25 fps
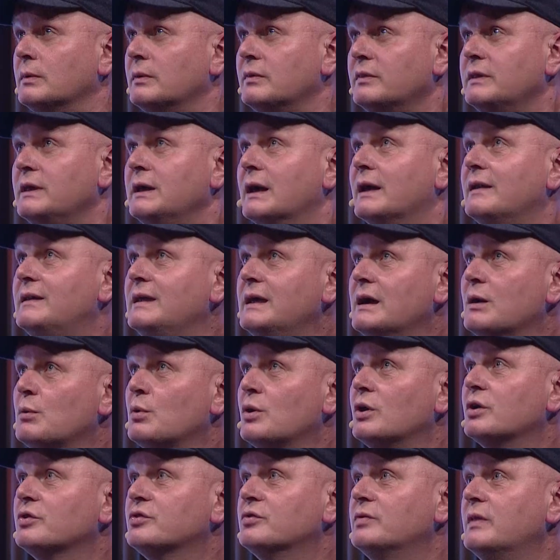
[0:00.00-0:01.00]
the idea
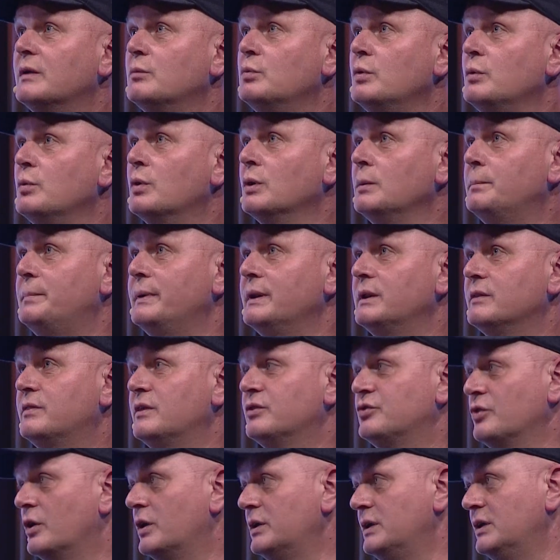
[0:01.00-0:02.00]
was that we will build
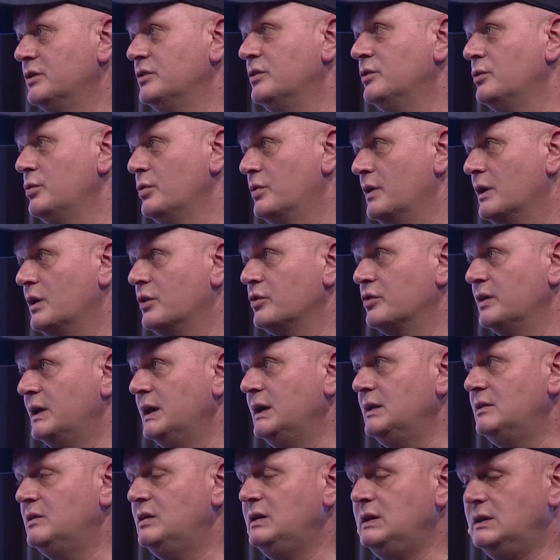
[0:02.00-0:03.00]
this audience in
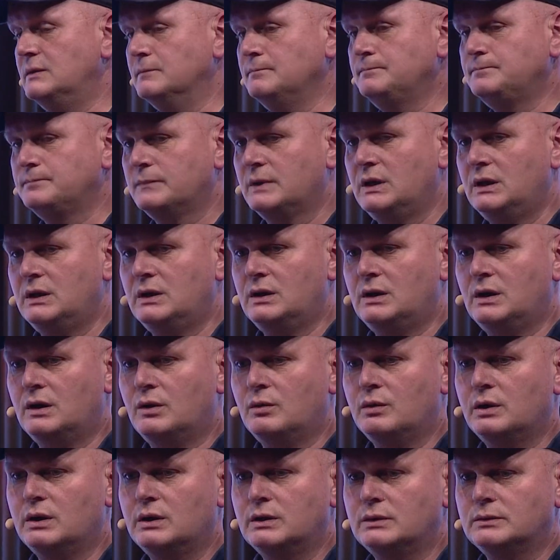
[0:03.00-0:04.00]
2018, and
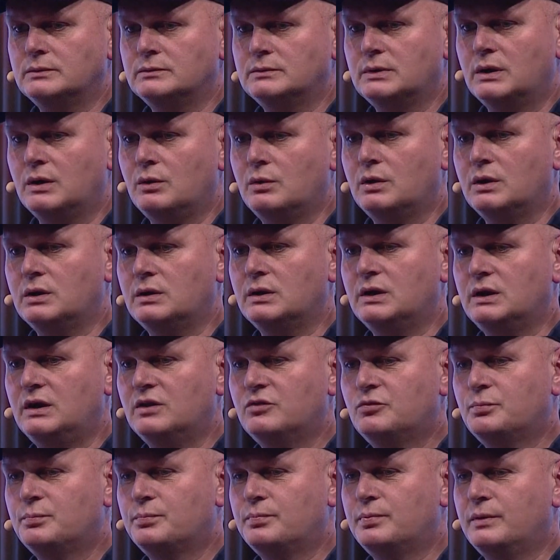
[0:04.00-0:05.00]
our
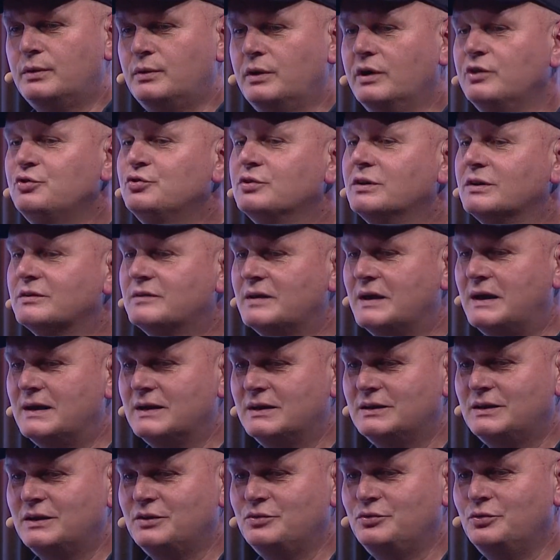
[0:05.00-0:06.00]
aspirational
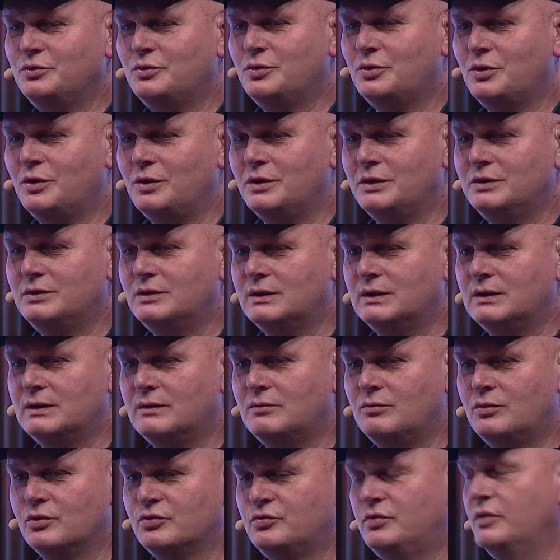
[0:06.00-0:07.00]
target, as you call it,
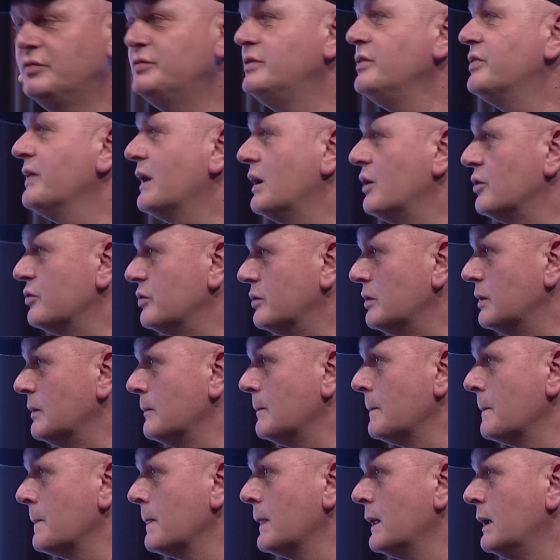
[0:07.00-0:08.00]
was 50,000.
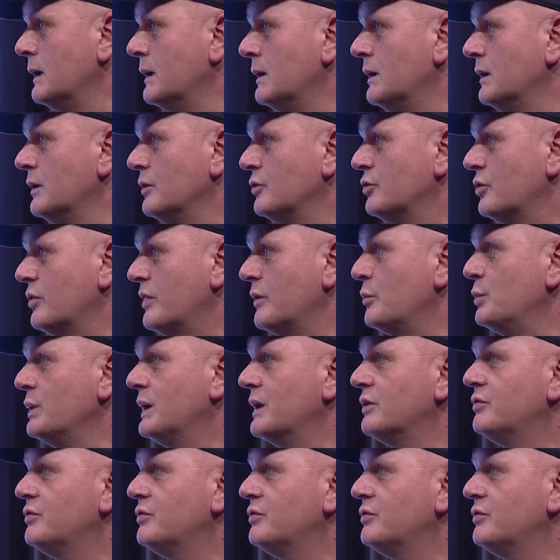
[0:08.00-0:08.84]
So that we get